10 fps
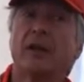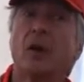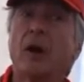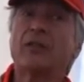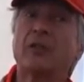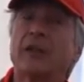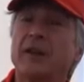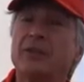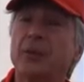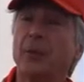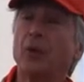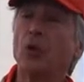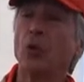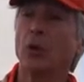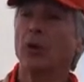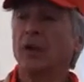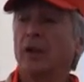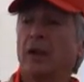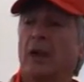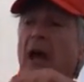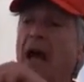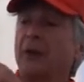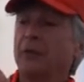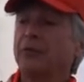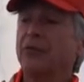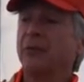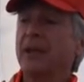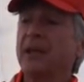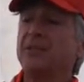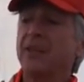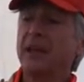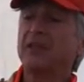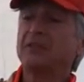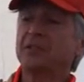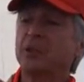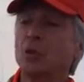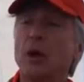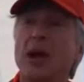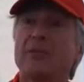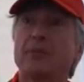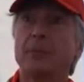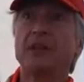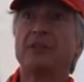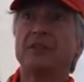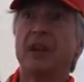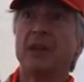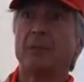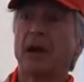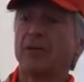No, actually there's a rule. Out of 3 things, 2 have to be the same.